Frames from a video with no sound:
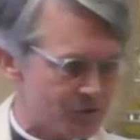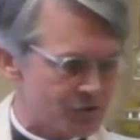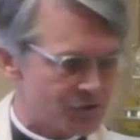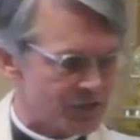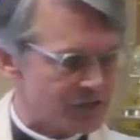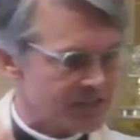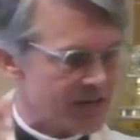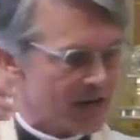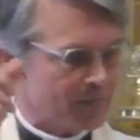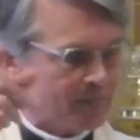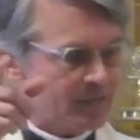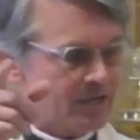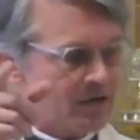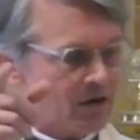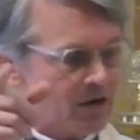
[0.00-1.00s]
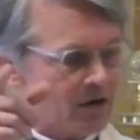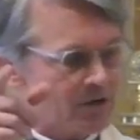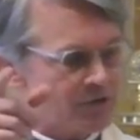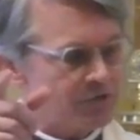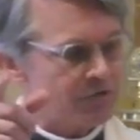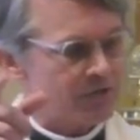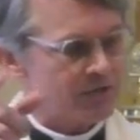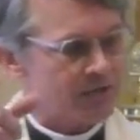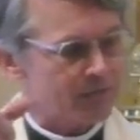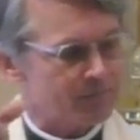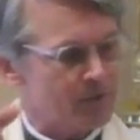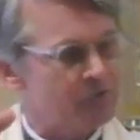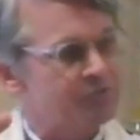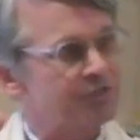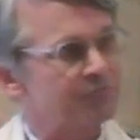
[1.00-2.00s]
is just how many cars you can get
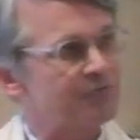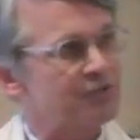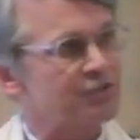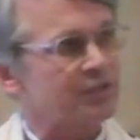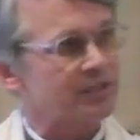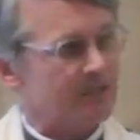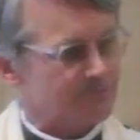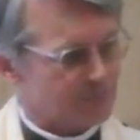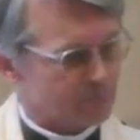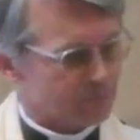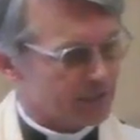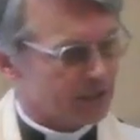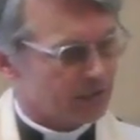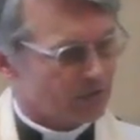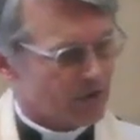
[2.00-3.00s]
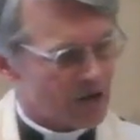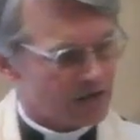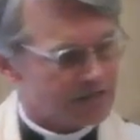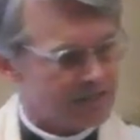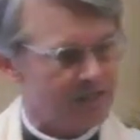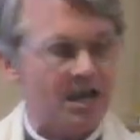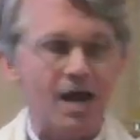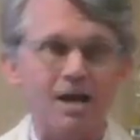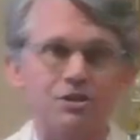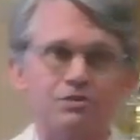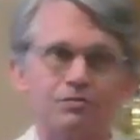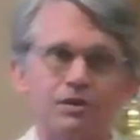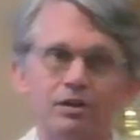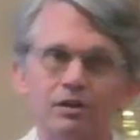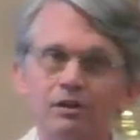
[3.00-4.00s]
most efficiently from Little Rock to
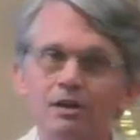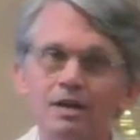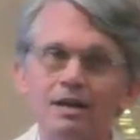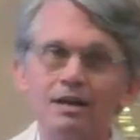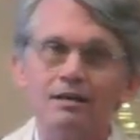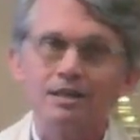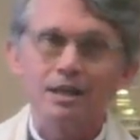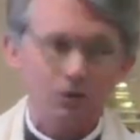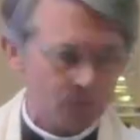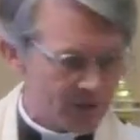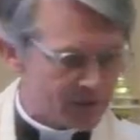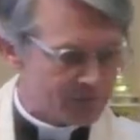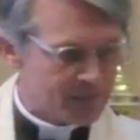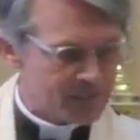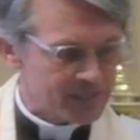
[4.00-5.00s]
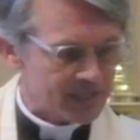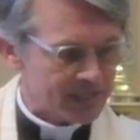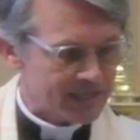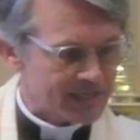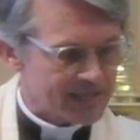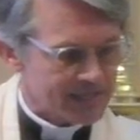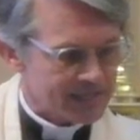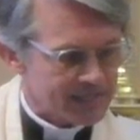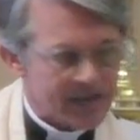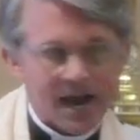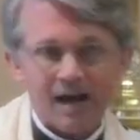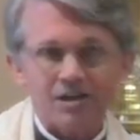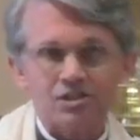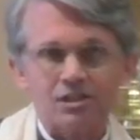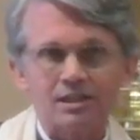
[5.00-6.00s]
Nashville, the arithmetic isn't
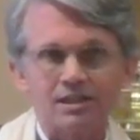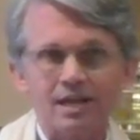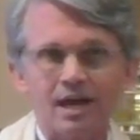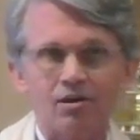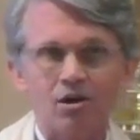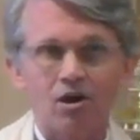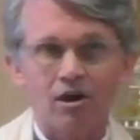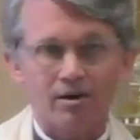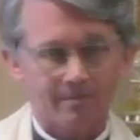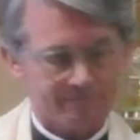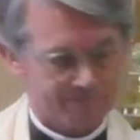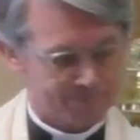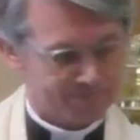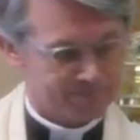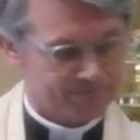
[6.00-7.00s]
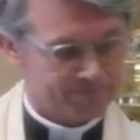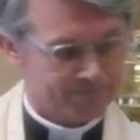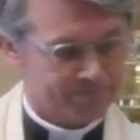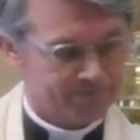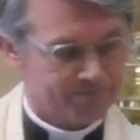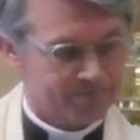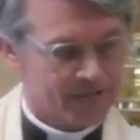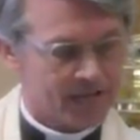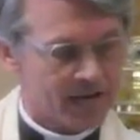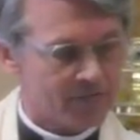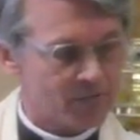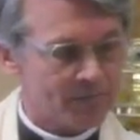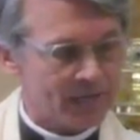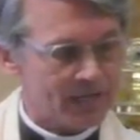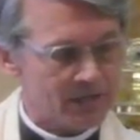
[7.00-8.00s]
actually that hard. And
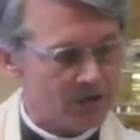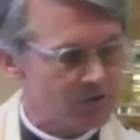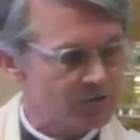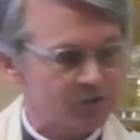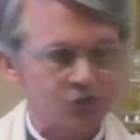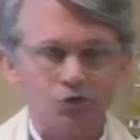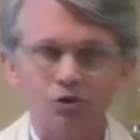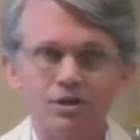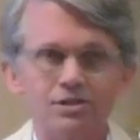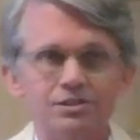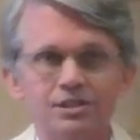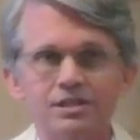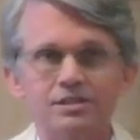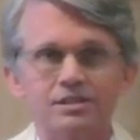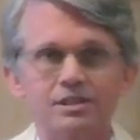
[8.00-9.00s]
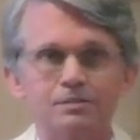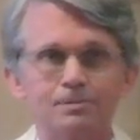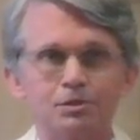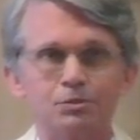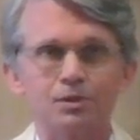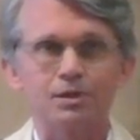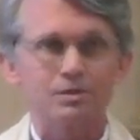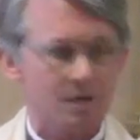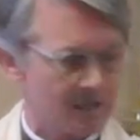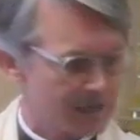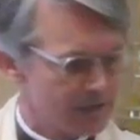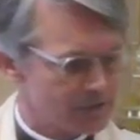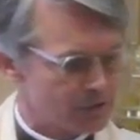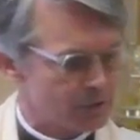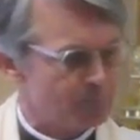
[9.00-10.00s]
everybody knows the shortest distance between
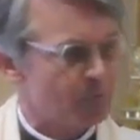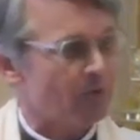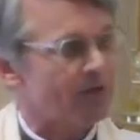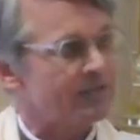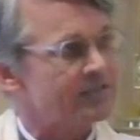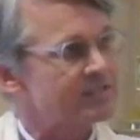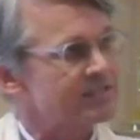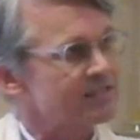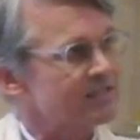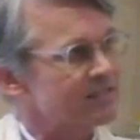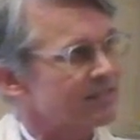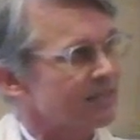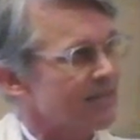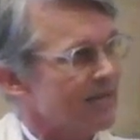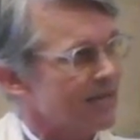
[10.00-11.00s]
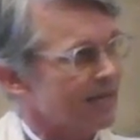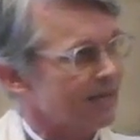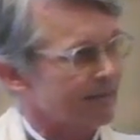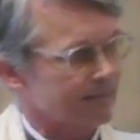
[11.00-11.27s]
two points is a line.